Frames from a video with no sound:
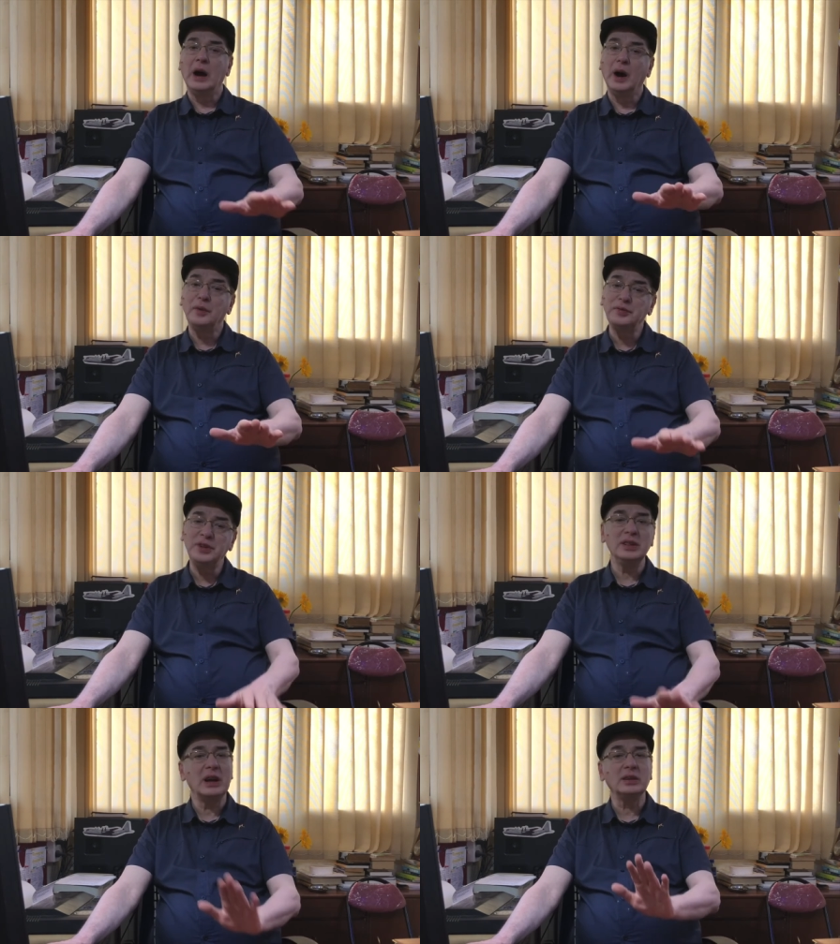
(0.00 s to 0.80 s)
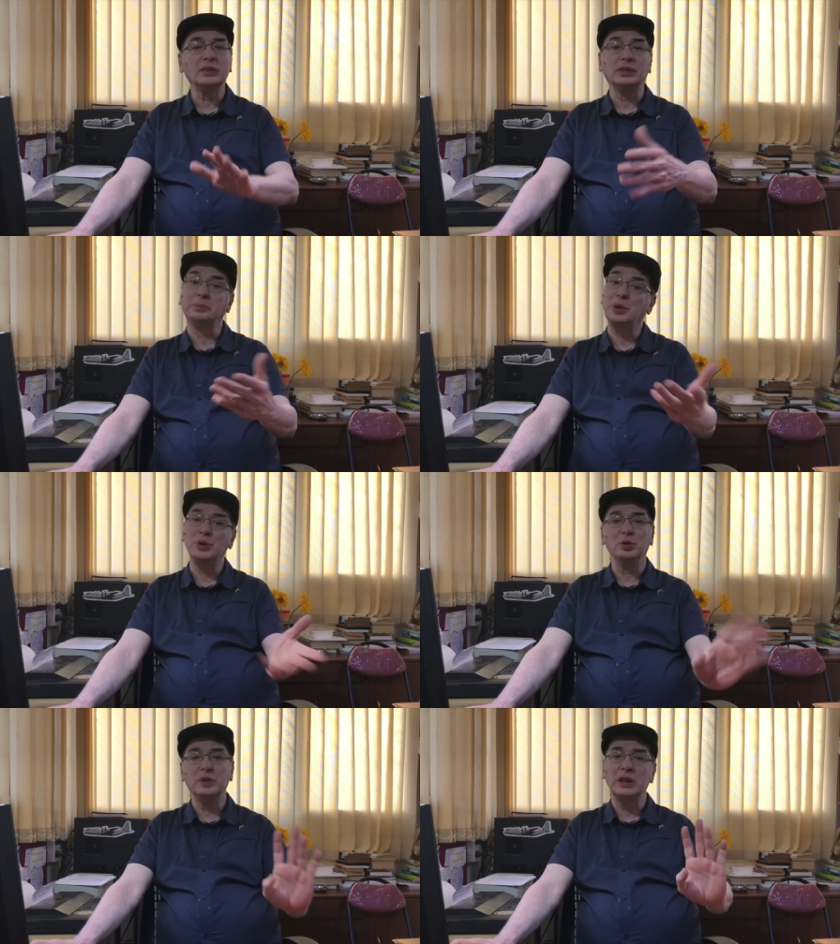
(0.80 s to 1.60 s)
After that, it's up to
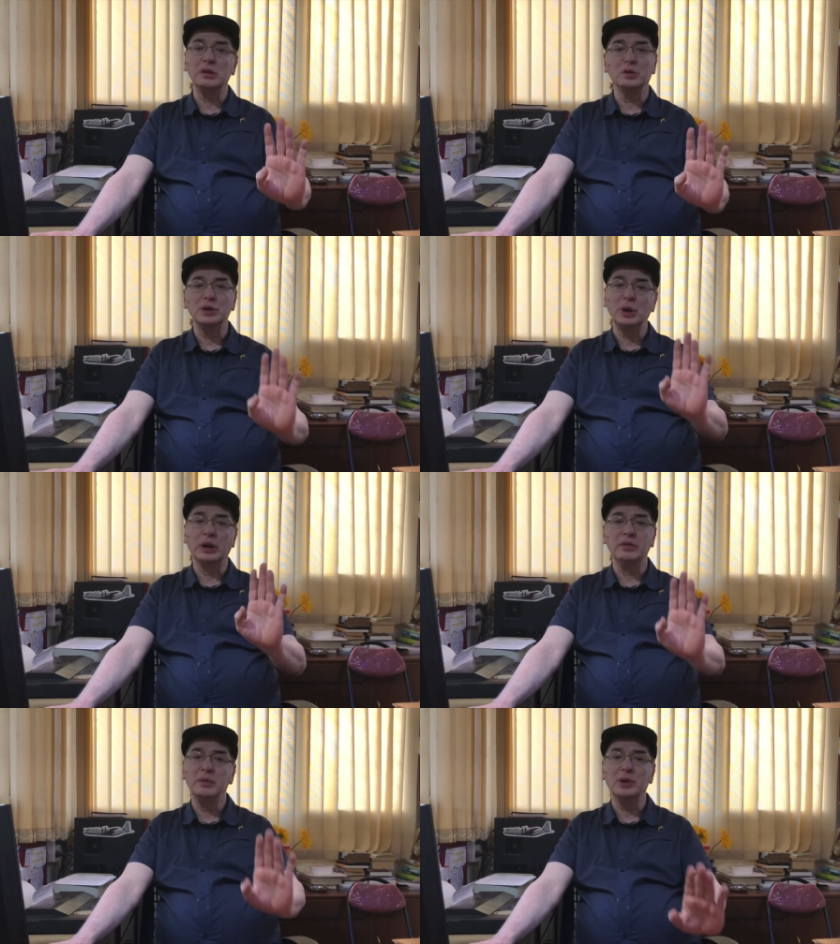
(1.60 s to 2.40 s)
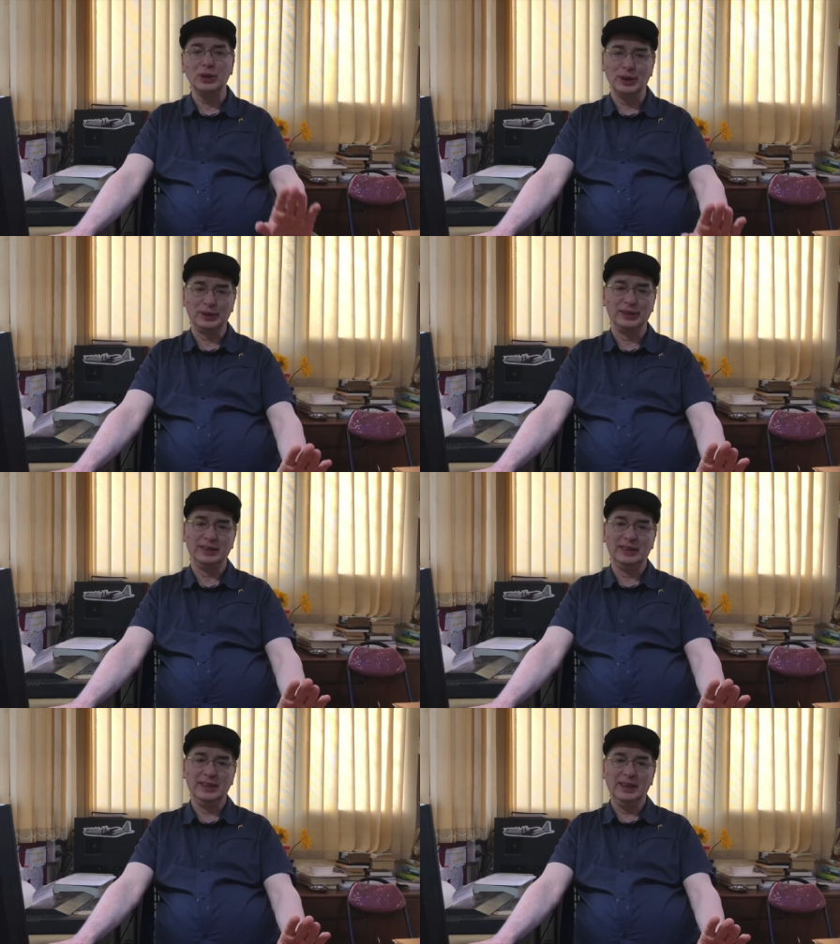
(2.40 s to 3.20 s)
you whether you want to give him or not.
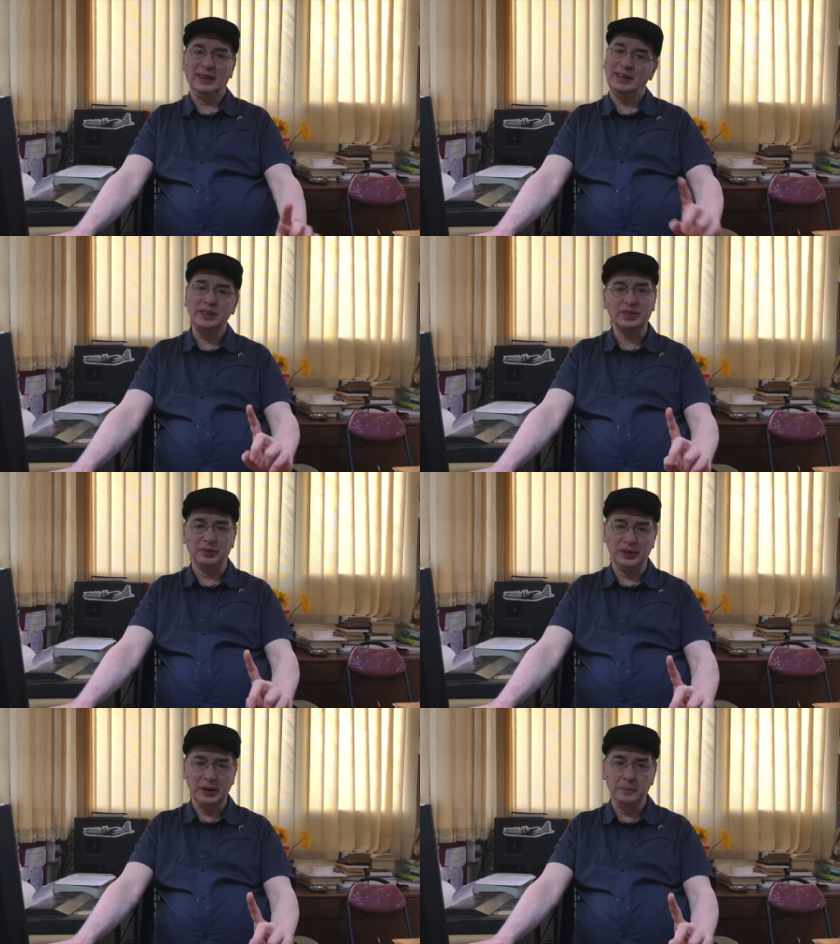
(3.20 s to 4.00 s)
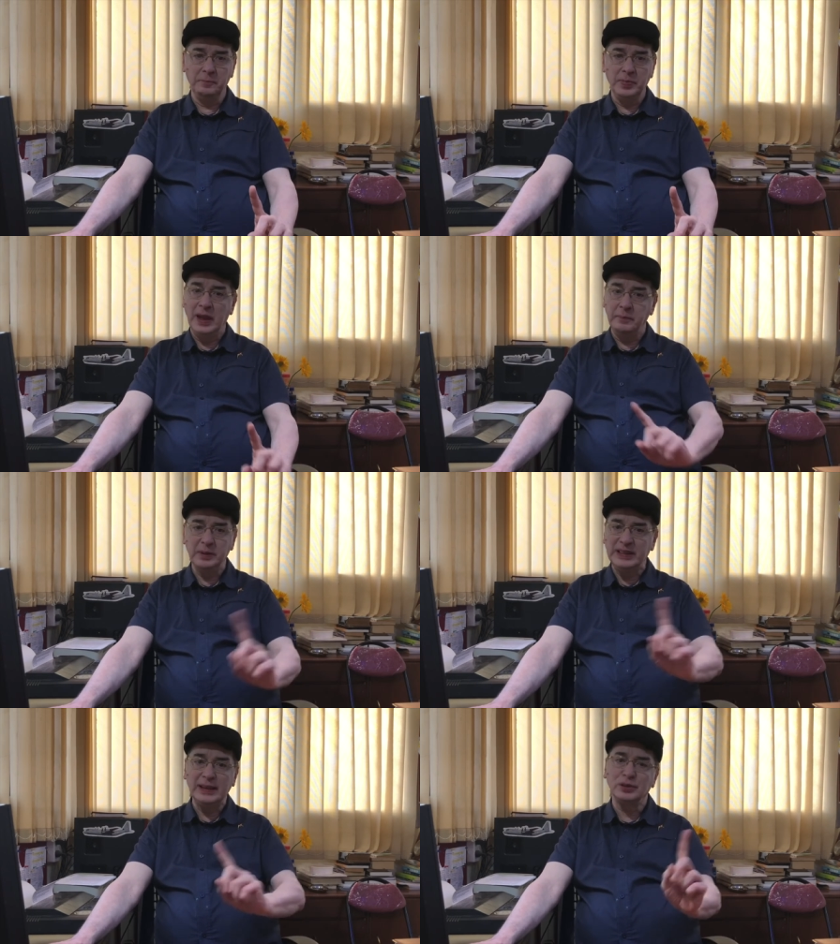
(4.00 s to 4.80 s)
That's different.
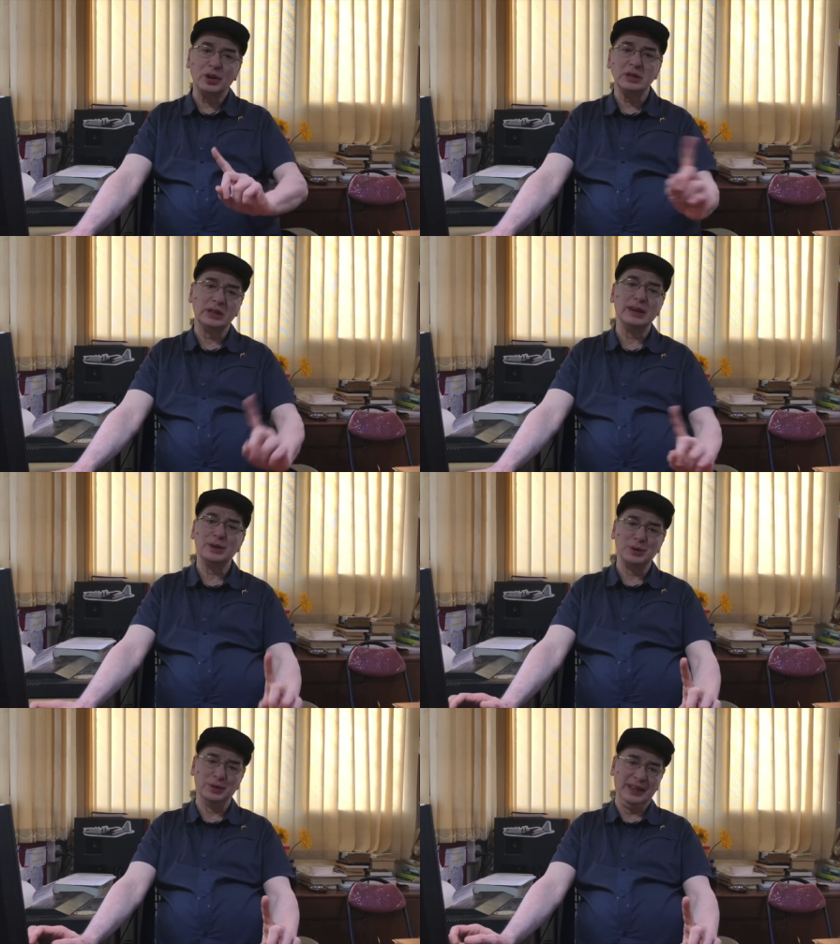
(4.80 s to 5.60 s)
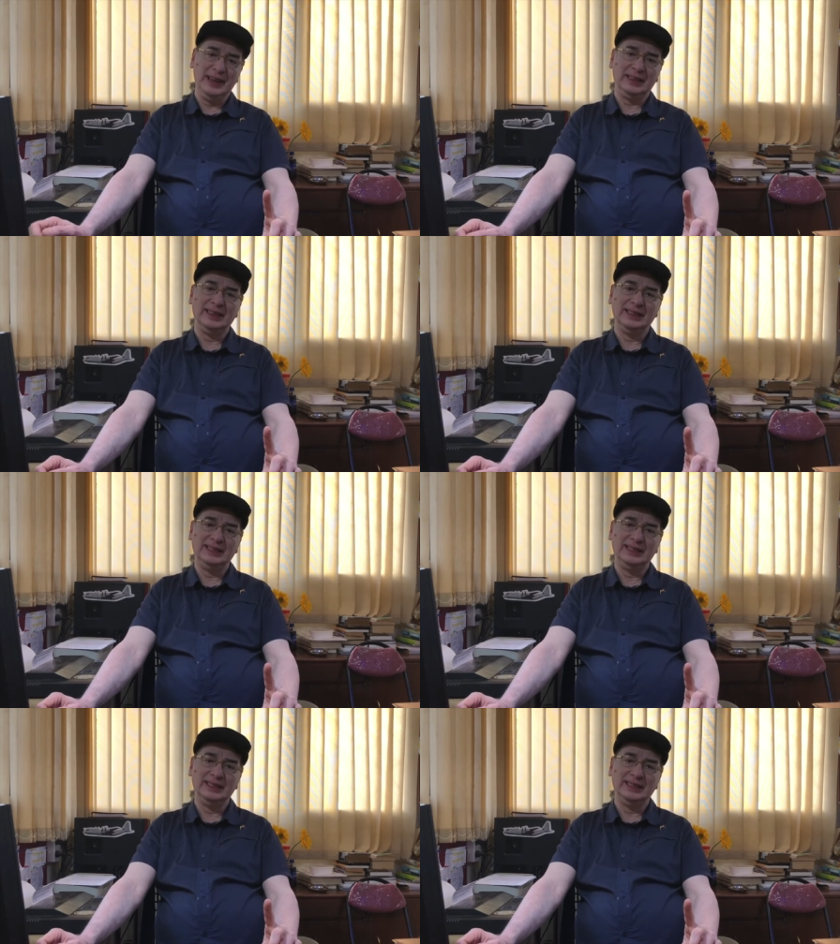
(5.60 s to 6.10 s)
Empathy has got nothing to do with that.